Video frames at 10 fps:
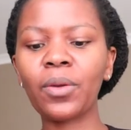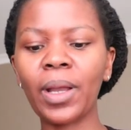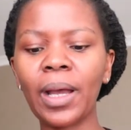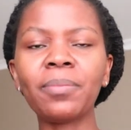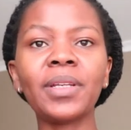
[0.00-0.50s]

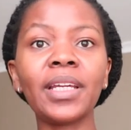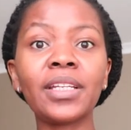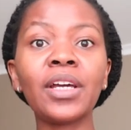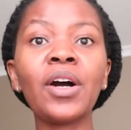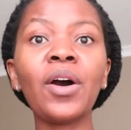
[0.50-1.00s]
quick
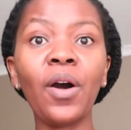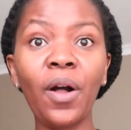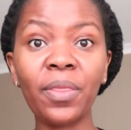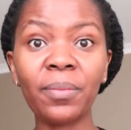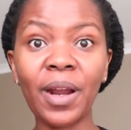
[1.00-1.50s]
update
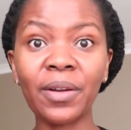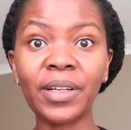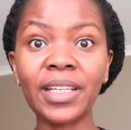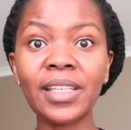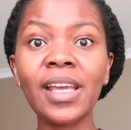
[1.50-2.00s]
on the
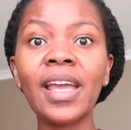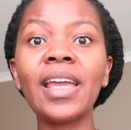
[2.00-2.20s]
brownies.